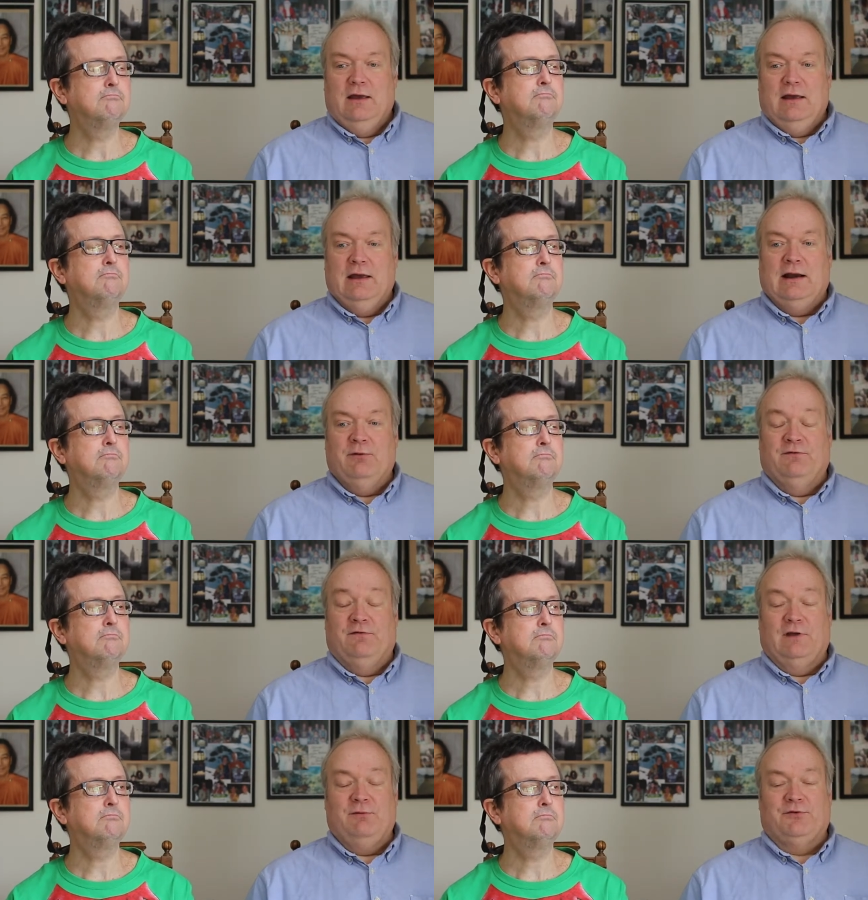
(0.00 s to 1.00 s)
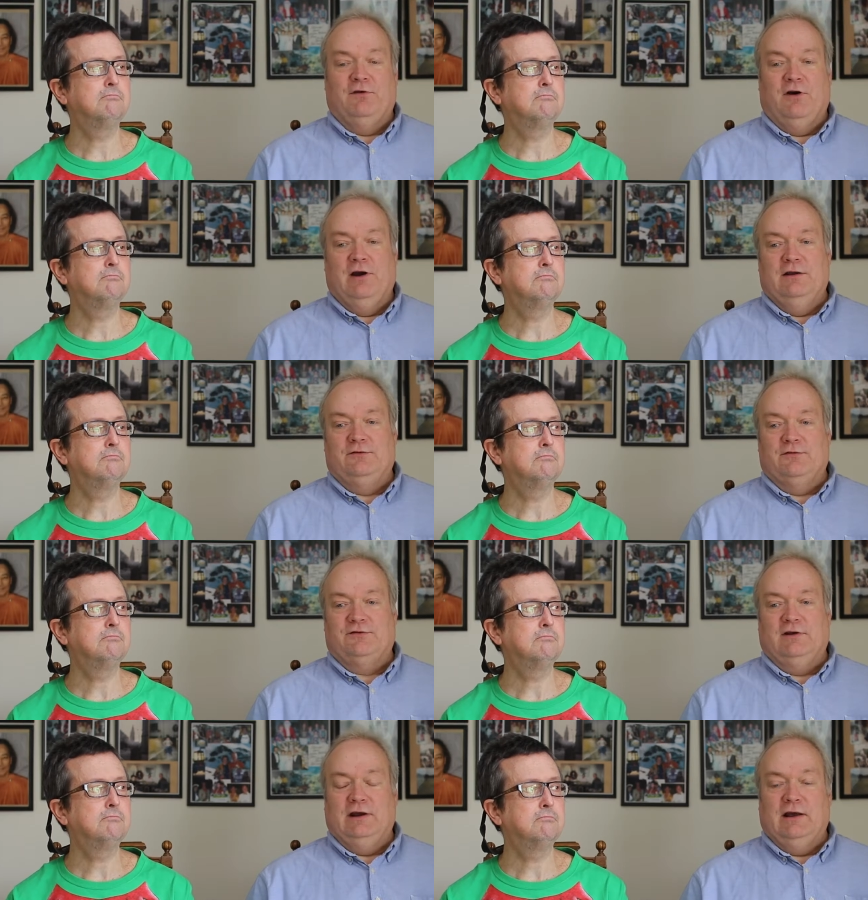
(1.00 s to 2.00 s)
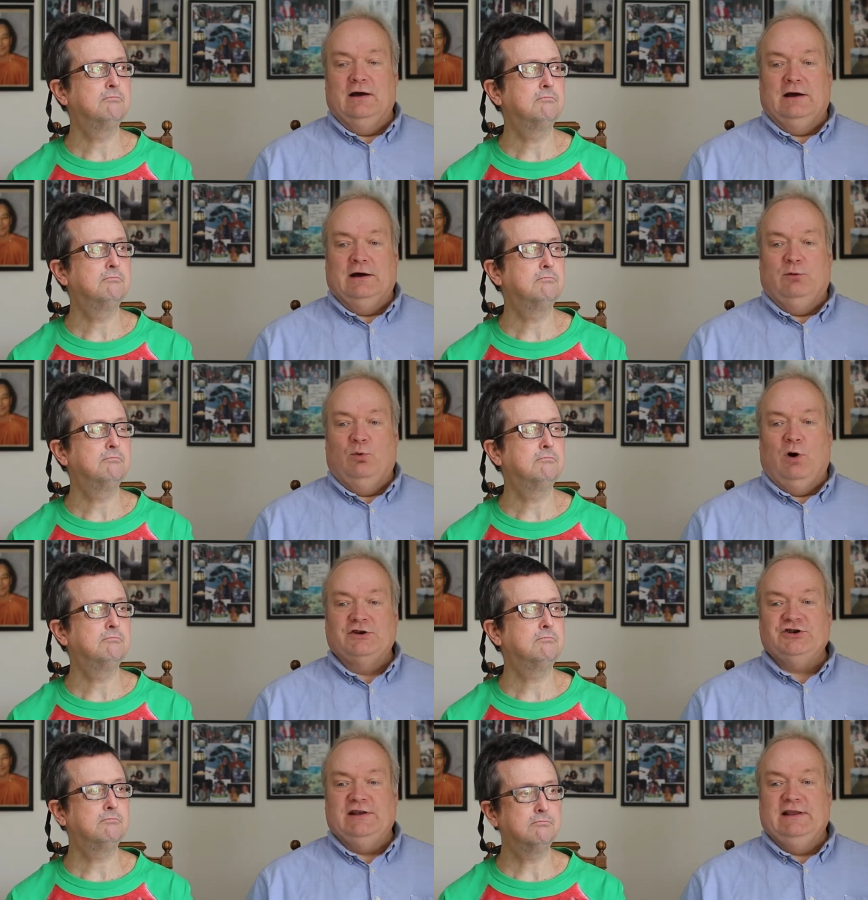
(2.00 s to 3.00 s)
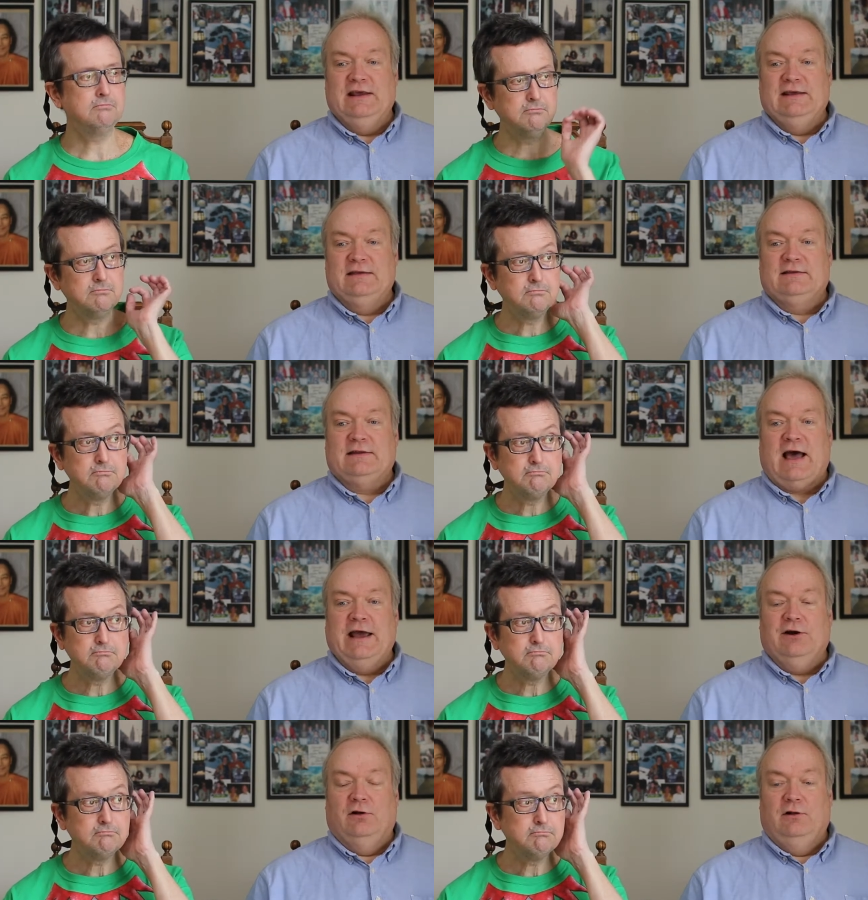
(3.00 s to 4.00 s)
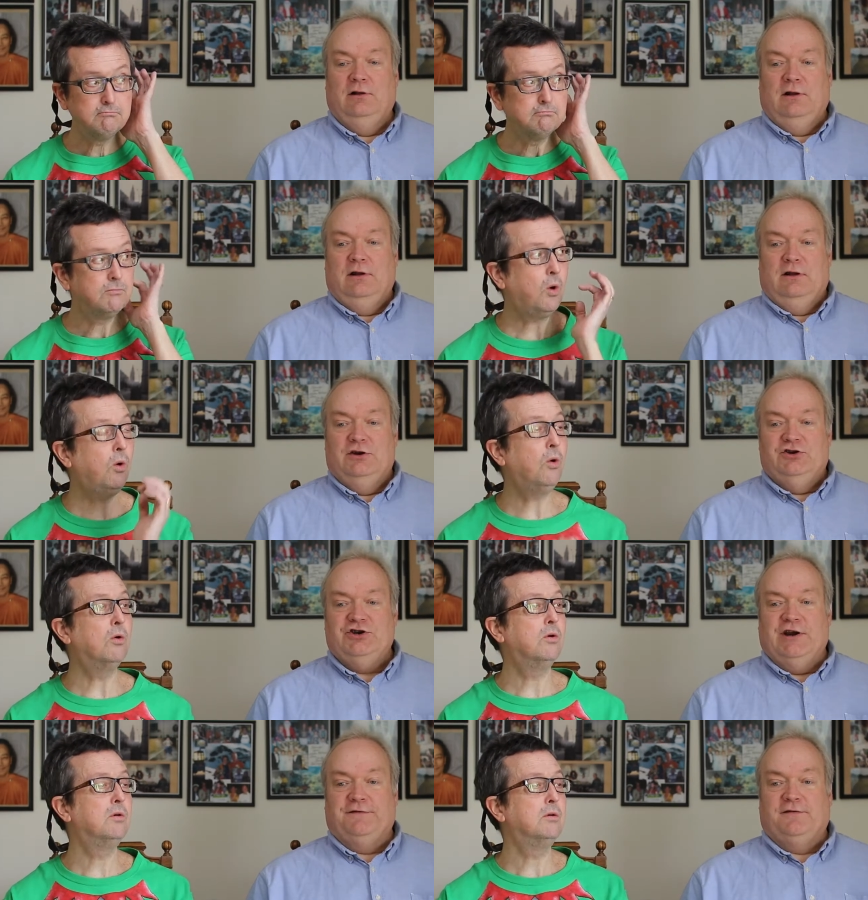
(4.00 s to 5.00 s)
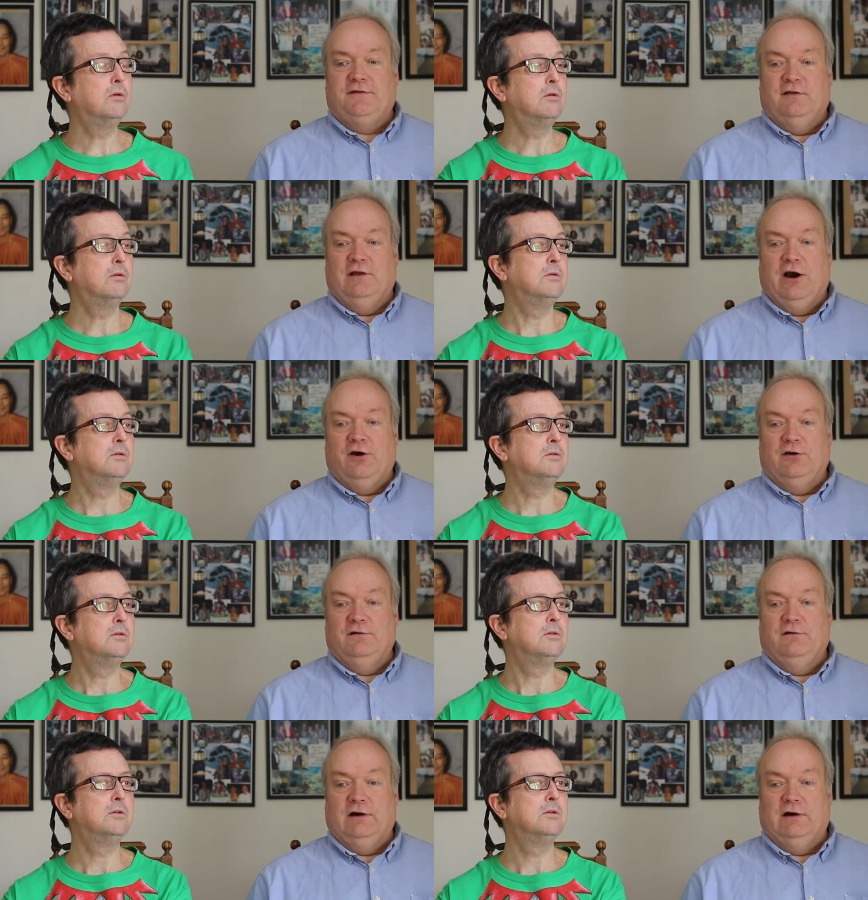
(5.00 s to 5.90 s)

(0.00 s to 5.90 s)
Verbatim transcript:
Speaker 1: and I was that was very interesting uh, watching the tidal oh. shifts there.